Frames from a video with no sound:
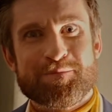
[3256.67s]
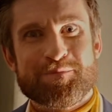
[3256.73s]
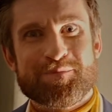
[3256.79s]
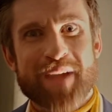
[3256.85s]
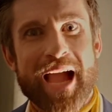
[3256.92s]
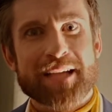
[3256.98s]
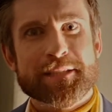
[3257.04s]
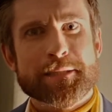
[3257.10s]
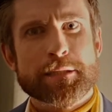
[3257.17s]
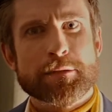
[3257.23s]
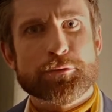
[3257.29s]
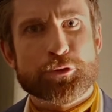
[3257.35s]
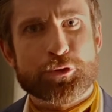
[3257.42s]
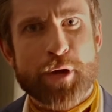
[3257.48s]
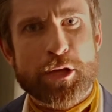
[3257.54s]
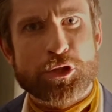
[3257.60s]
I still
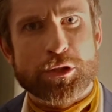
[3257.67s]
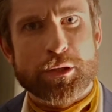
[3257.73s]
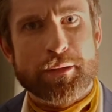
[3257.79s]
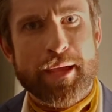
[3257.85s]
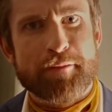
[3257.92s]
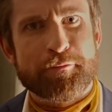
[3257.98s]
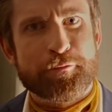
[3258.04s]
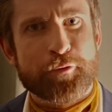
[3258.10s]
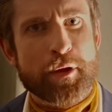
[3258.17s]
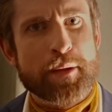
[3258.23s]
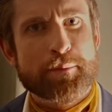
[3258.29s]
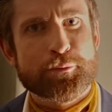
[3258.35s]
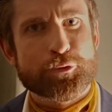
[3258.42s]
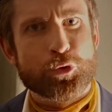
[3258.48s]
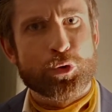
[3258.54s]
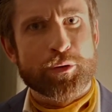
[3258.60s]
treasure that
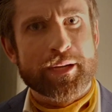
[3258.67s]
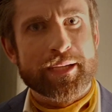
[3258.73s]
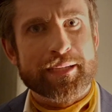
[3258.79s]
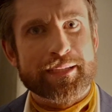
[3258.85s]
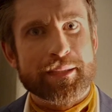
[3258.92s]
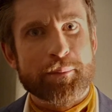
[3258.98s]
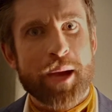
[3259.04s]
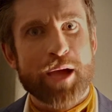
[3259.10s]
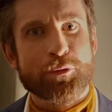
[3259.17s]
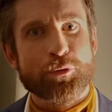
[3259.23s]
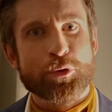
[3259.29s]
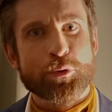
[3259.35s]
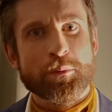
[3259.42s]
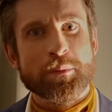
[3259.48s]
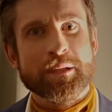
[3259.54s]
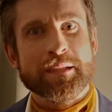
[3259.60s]
framed drawing in my
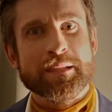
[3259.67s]
room.